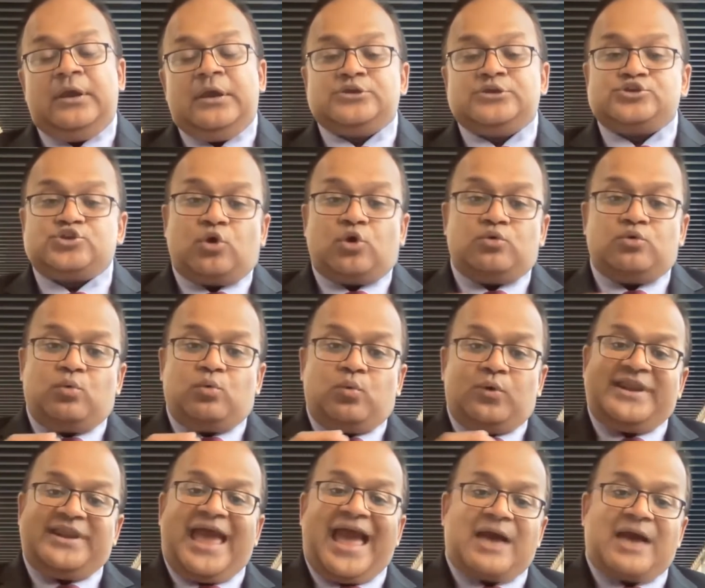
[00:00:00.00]
So
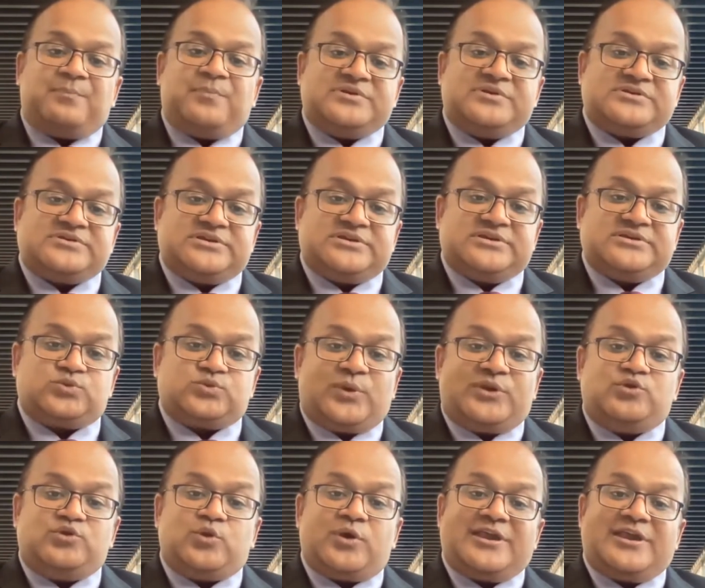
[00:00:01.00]
what happens is when
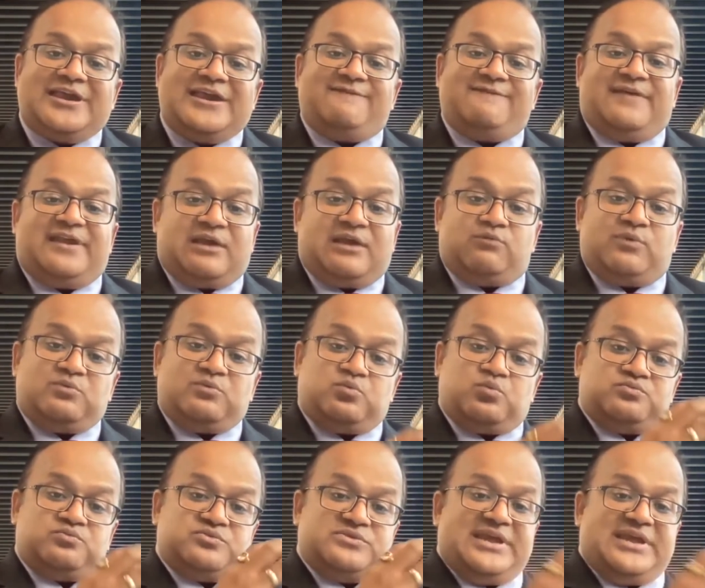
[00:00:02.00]
you are giving, and when
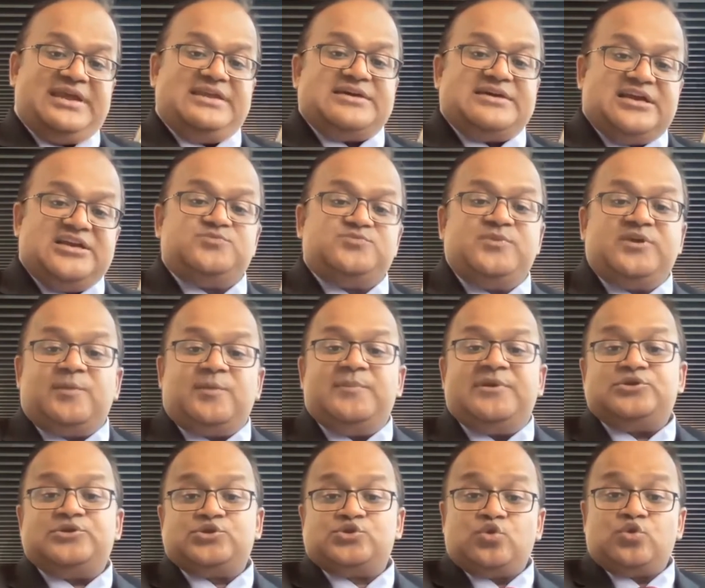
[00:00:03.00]
data is becoming
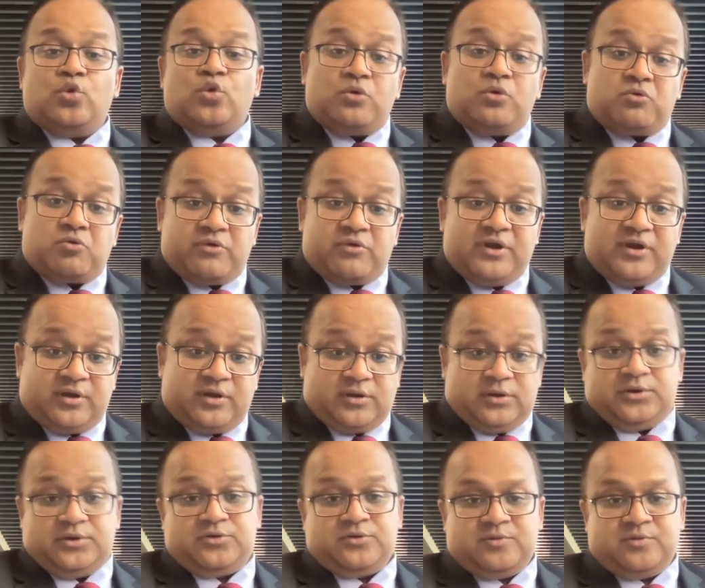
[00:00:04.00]
so critical
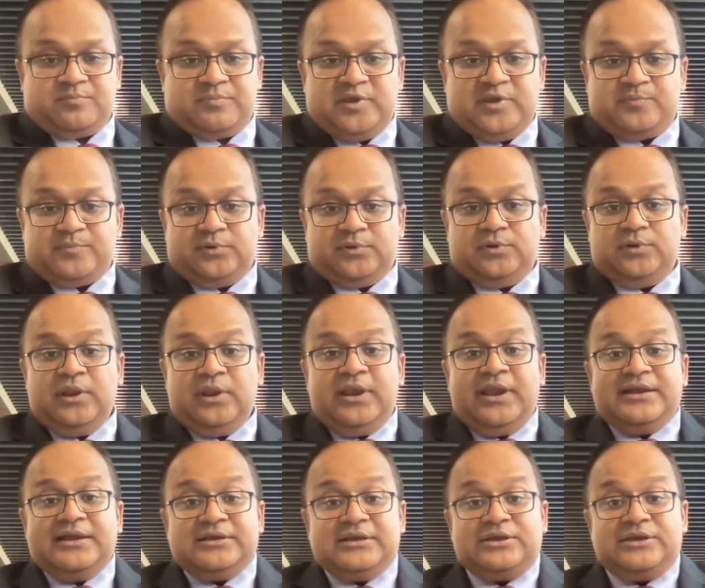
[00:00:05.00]
to the people,
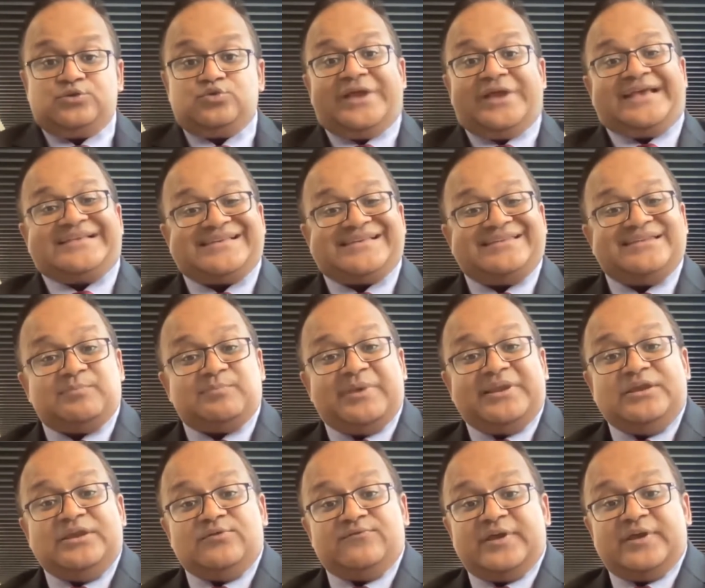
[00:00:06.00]
to the extent that
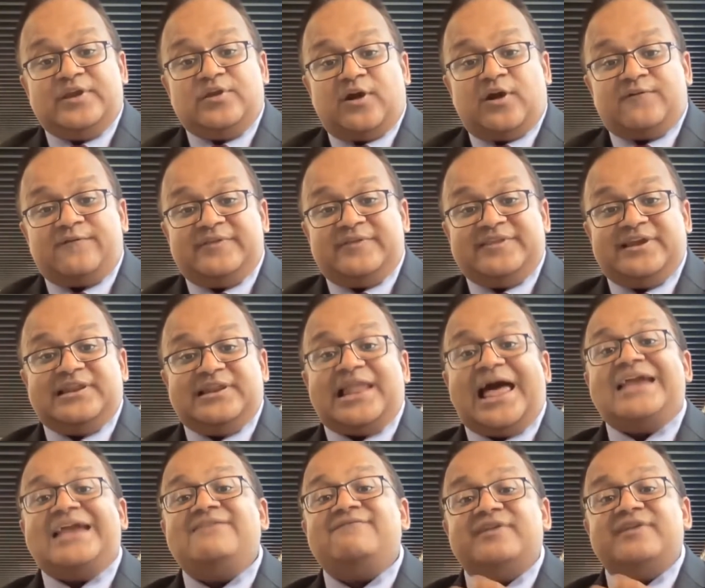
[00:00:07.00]
very often their
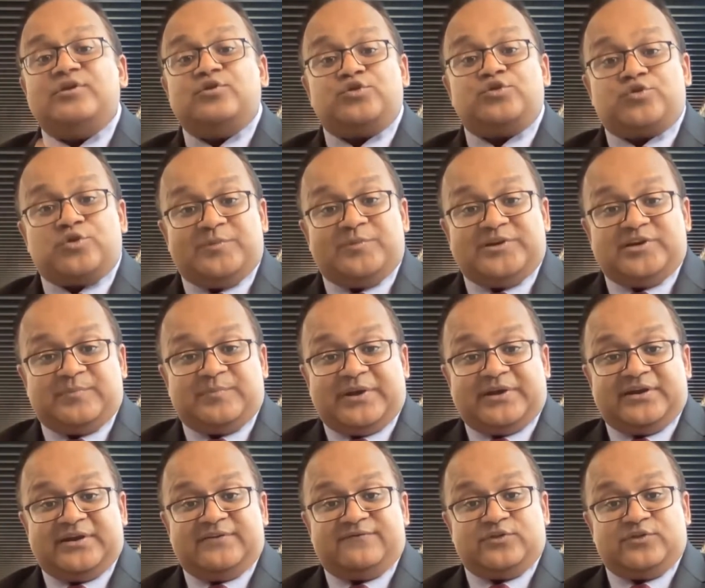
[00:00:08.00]
livelihood could be
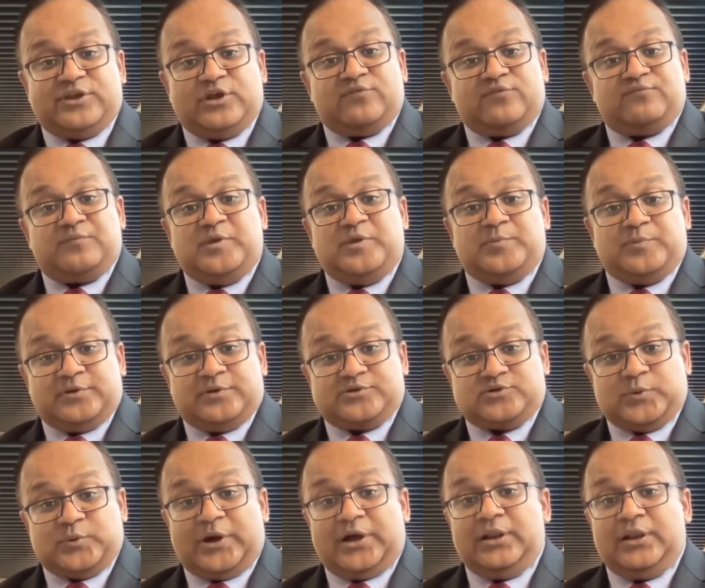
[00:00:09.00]
dependent, if you think of people as
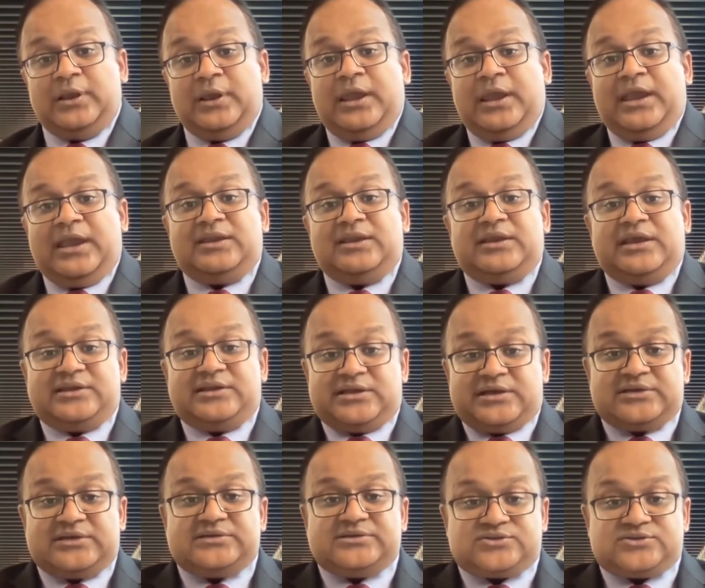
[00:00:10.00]
well, in
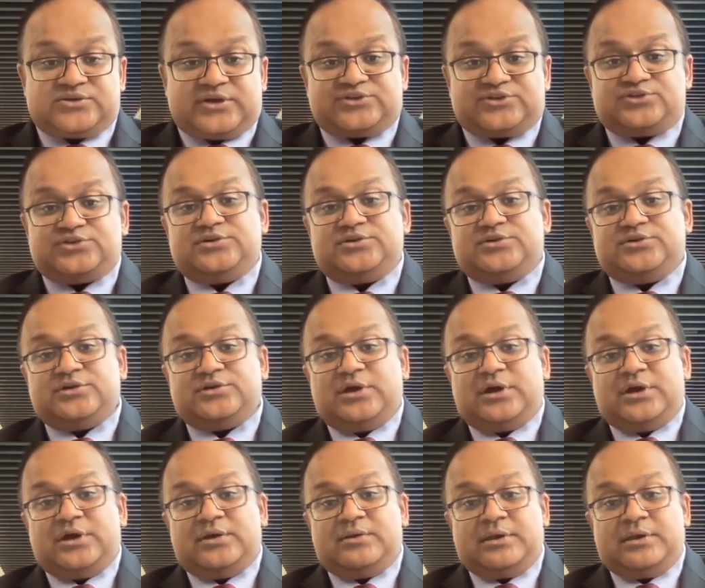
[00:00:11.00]
unstructured
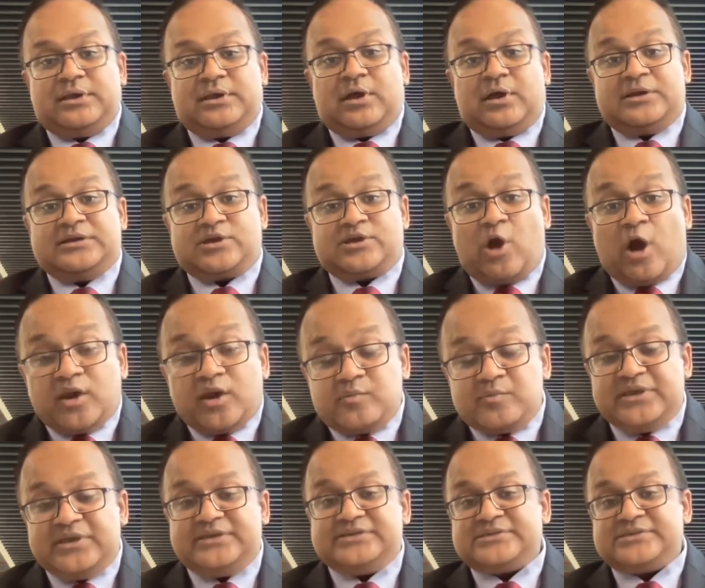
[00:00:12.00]

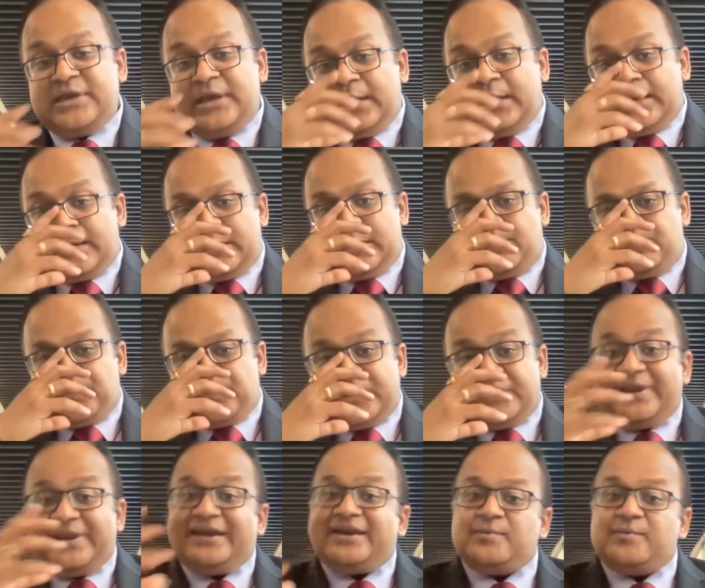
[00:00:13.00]
economies,
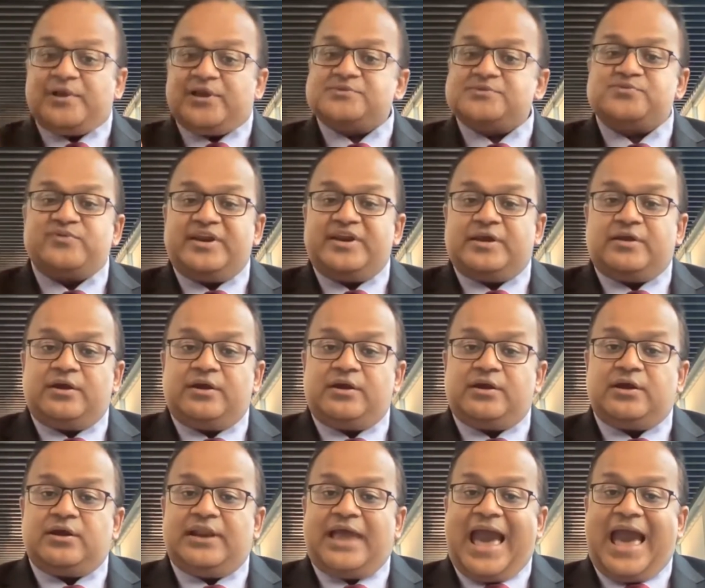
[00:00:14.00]
data becomes very
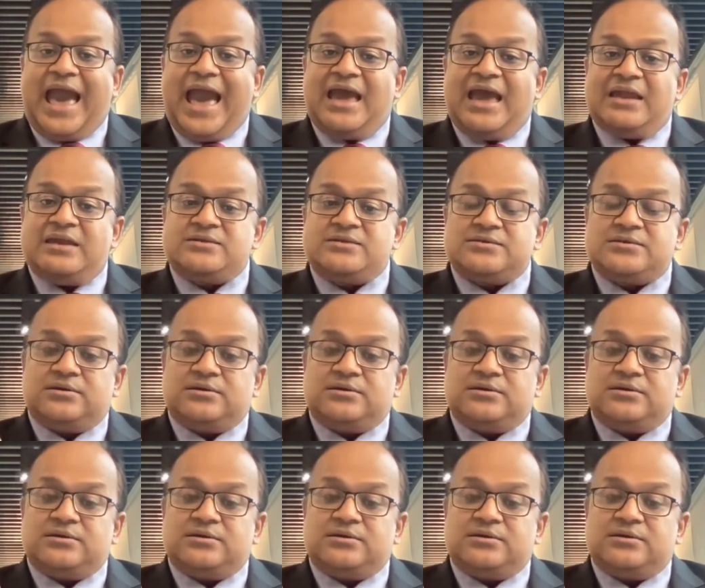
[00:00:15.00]
critical, and